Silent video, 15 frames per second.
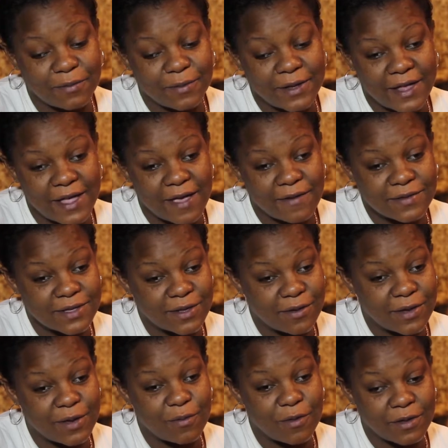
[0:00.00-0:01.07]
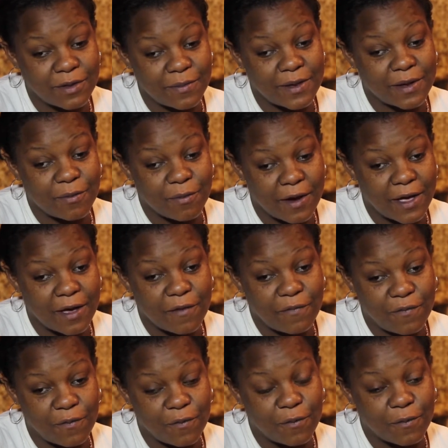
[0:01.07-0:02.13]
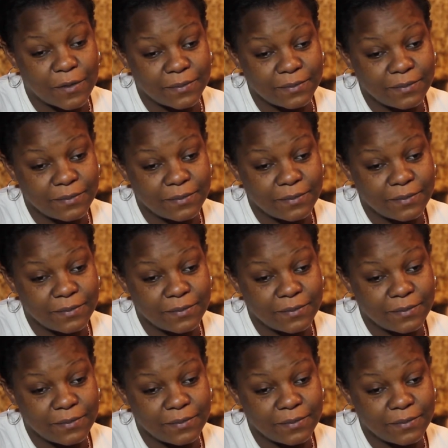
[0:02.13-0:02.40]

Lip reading: him to death, so he wanted to be around for him.